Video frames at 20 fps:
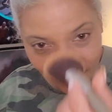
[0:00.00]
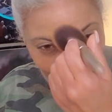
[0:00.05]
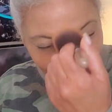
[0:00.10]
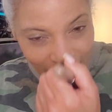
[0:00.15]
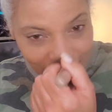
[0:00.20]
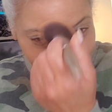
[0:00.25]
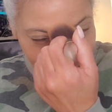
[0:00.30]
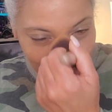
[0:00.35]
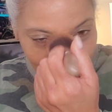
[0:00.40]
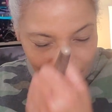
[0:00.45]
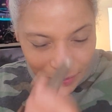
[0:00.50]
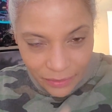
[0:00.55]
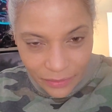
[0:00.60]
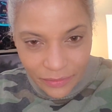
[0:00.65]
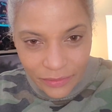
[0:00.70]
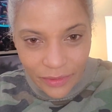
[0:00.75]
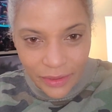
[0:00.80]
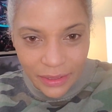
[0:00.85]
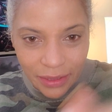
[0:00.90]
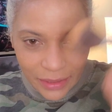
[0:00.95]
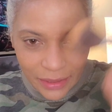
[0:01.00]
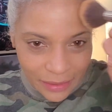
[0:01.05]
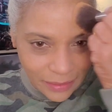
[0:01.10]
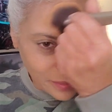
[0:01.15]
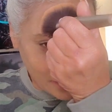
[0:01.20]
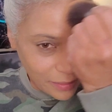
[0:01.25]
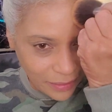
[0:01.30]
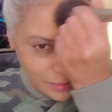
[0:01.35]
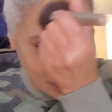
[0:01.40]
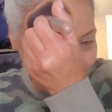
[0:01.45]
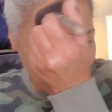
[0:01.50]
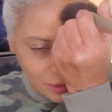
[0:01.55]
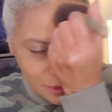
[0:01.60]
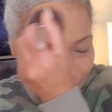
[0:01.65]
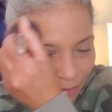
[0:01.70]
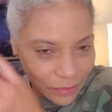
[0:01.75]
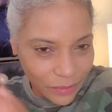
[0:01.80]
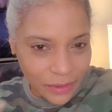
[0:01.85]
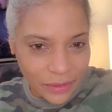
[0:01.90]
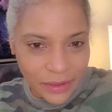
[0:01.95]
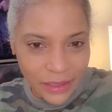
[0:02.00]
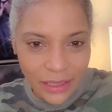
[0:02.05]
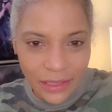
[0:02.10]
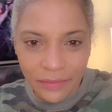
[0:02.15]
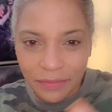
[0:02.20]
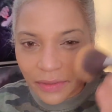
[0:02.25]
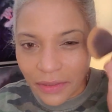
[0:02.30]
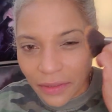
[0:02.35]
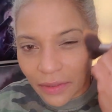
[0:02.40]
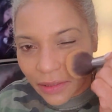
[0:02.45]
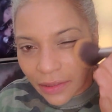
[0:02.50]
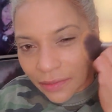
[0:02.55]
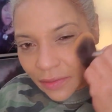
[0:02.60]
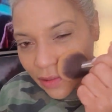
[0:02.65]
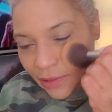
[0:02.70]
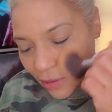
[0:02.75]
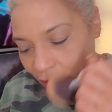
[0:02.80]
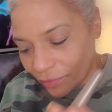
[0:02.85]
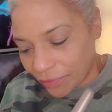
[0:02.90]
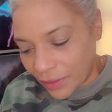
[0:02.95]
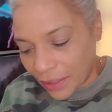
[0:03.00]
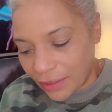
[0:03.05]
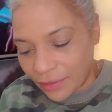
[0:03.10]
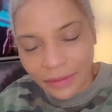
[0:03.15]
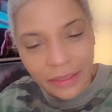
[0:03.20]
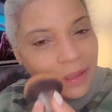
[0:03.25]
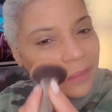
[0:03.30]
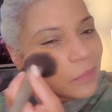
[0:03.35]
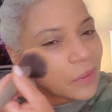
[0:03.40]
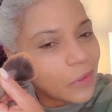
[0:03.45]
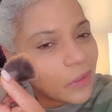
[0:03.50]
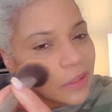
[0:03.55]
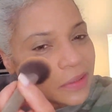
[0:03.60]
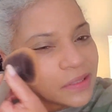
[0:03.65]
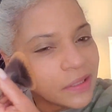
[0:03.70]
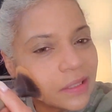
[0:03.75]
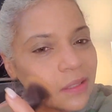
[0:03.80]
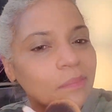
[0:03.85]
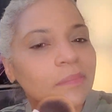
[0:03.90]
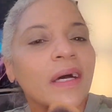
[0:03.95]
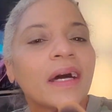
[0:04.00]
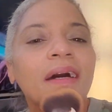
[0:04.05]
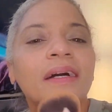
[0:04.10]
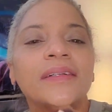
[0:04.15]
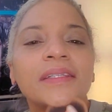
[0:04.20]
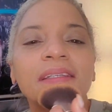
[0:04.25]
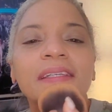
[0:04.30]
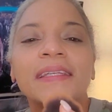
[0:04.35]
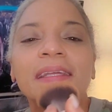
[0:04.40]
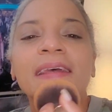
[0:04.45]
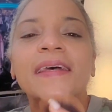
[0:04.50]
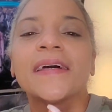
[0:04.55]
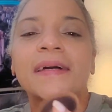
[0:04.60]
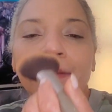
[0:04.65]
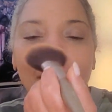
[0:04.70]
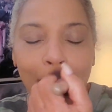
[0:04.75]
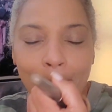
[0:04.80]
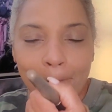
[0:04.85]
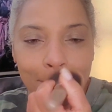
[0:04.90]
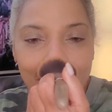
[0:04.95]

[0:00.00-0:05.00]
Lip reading: as I build on it, it will even itself out. I'm on to the powder now.